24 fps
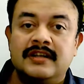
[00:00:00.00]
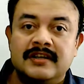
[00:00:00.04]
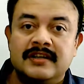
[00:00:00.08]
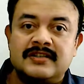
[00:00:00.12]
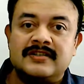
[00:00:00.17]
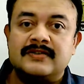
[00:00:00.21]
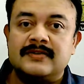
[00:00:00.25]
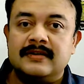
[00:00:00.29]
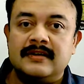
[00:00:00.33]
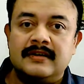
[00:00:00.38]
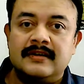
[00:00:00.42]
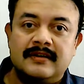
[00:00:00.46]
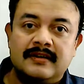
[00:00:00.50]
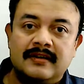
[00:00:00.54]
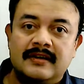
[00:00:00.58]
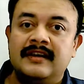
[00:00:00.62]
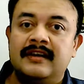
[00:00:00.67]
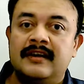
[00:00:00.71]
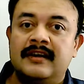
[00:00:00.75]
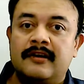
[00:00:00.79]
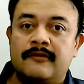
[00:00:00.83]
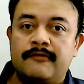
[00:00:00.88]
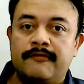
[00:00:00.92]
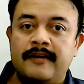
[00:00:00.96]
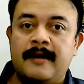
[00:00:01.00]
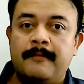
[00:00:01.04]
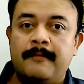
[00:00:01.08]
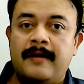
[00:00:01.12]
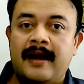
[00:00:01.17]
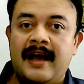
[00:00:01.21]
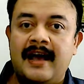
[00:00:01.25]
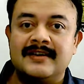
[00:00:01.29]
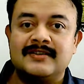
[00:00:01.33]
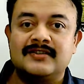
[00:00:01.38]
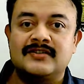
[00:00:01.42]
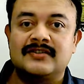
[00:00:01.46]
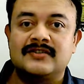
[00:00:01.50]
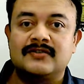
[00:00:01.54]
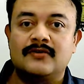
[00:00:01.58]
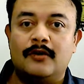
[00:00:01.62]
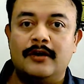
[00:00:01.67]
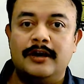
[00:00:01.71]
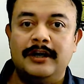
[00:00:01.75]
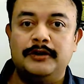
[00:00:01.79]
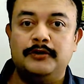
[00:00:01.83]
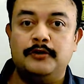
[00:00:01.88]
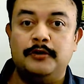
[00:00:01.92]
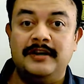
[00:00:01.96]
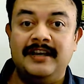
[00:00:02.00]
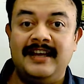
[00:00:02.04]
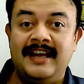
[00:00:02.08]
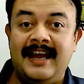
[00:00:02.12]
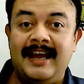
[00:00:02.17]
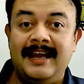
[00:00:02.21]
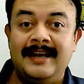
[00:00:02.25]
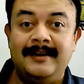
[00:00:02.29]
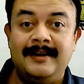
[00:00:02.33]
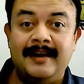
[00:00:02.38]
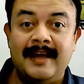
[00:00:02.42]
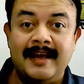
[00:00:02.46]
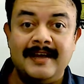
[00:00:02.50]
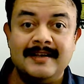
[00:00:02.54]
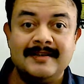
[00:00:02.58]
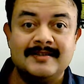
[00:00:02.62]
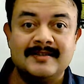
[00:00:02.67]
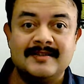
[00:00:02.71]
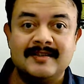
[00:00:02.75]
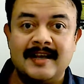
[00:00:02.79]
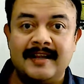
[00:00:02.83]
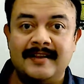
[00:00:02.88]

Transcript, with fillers: this year Feb has only twenty-eight days,